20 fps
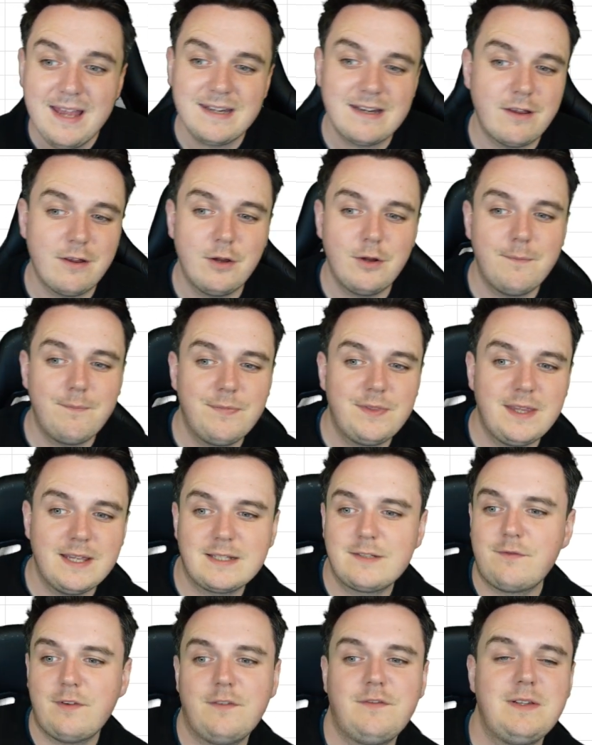Now,
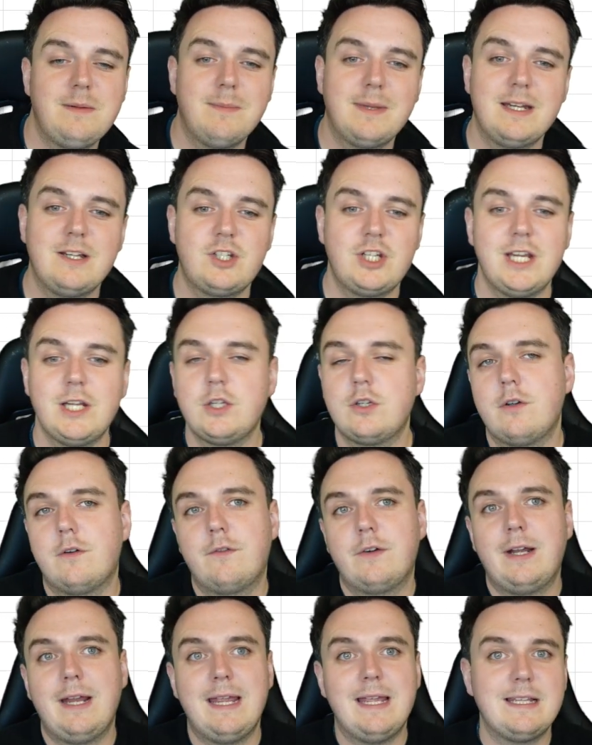this 15 minute
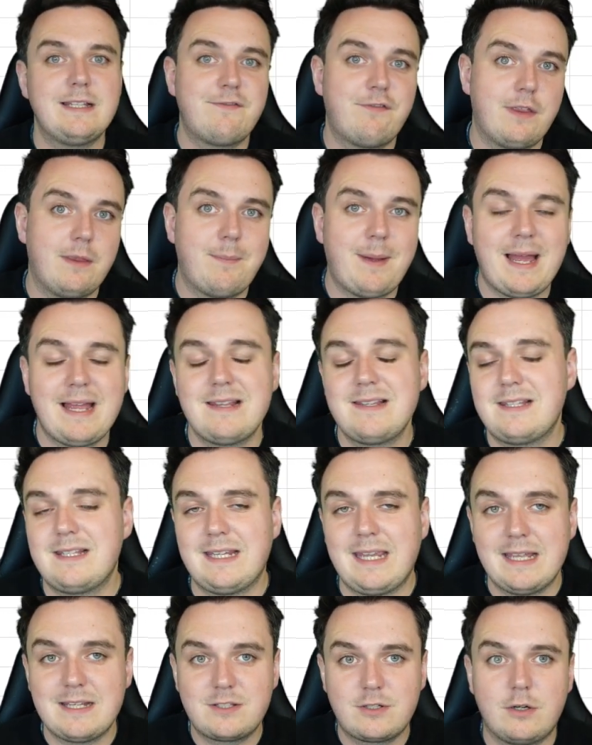changeover is for the bands to
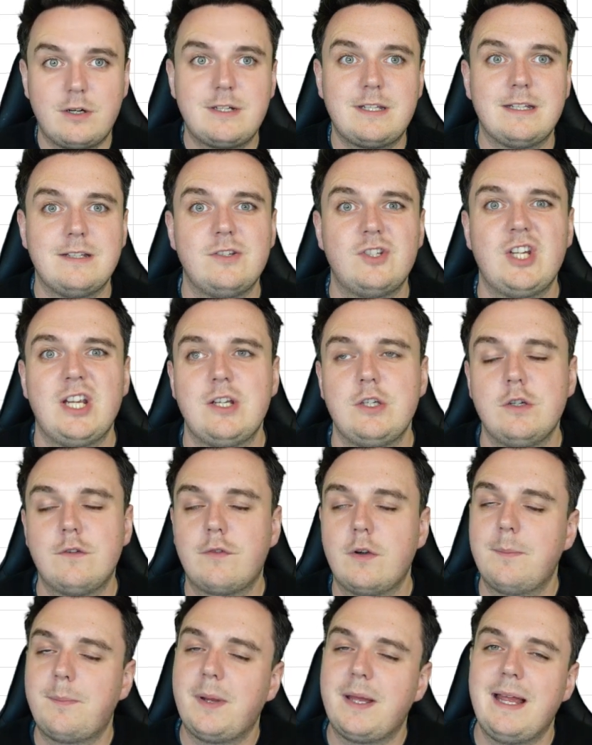get sorted and
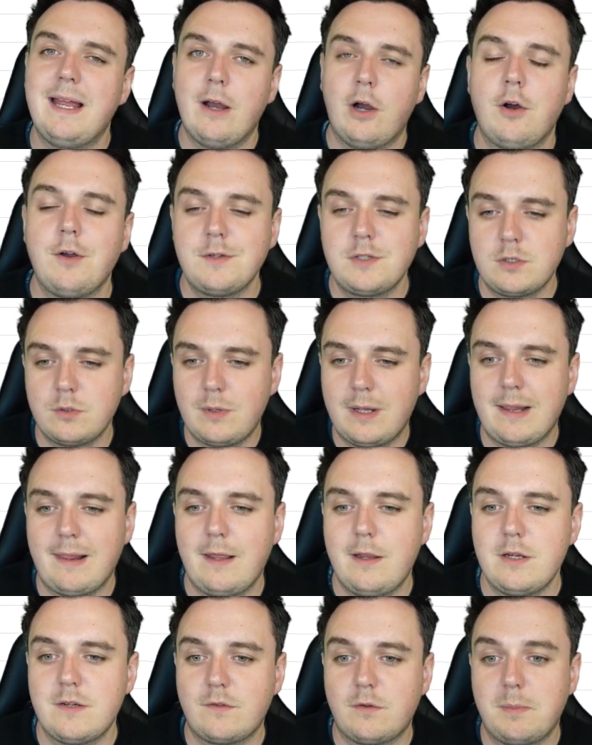changeover, but it also
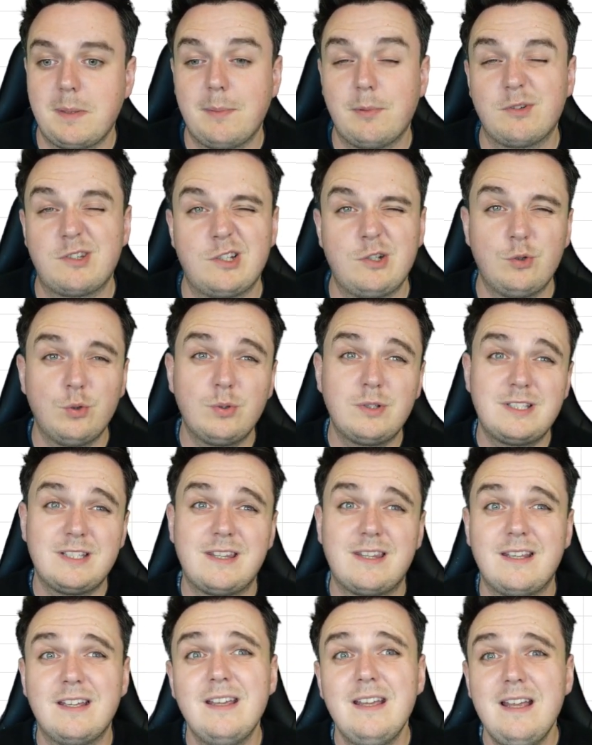allows for people to go to
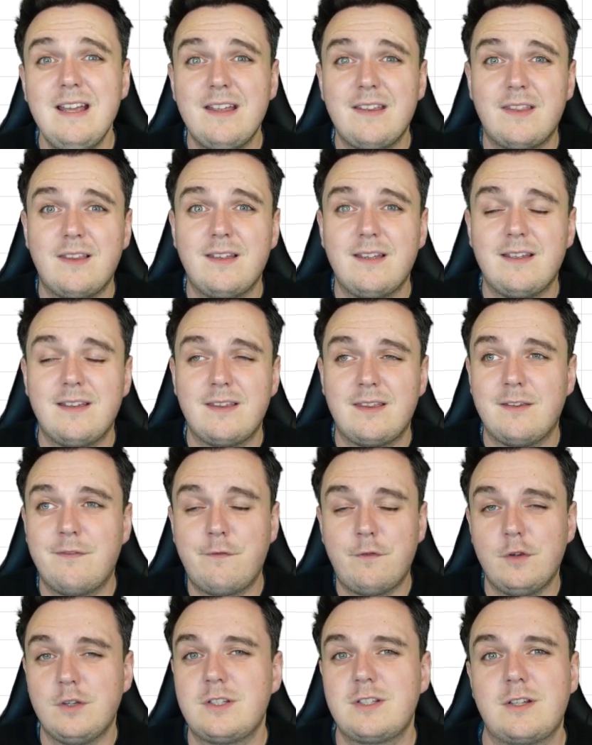the
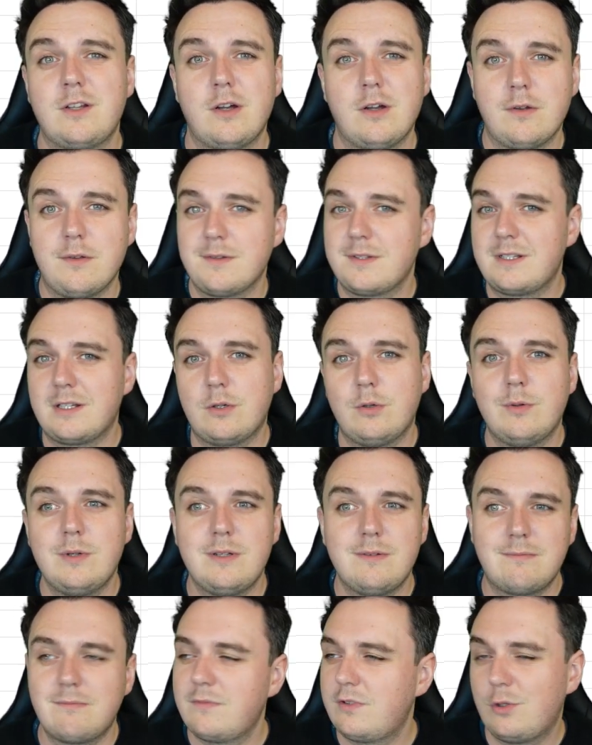food stalls, to go
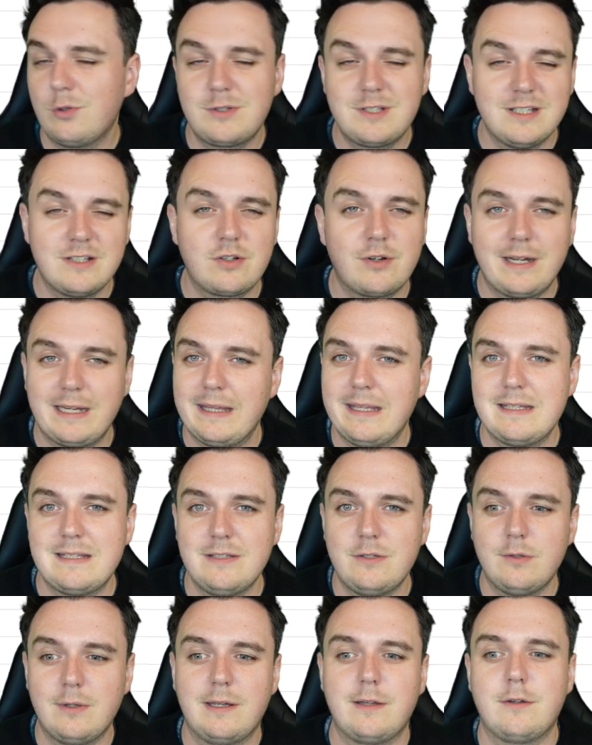and go to the toilet, to
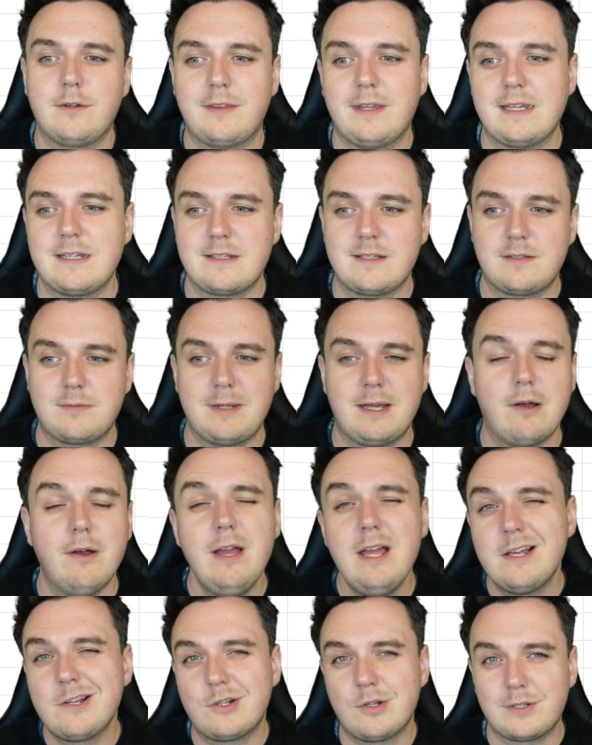do other things as well.
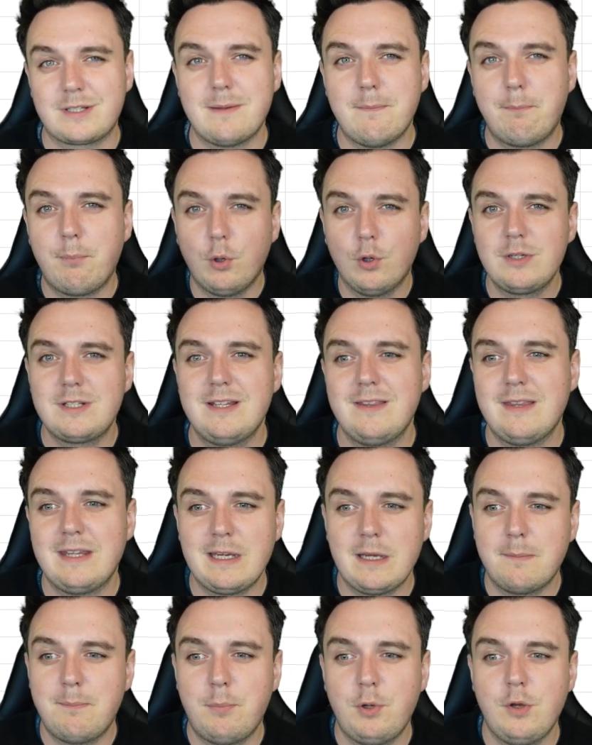So it's important
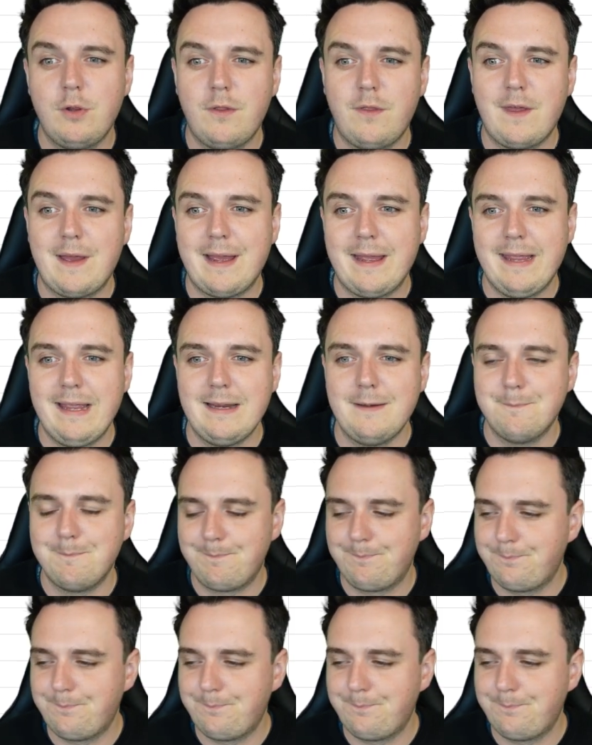that you put that in.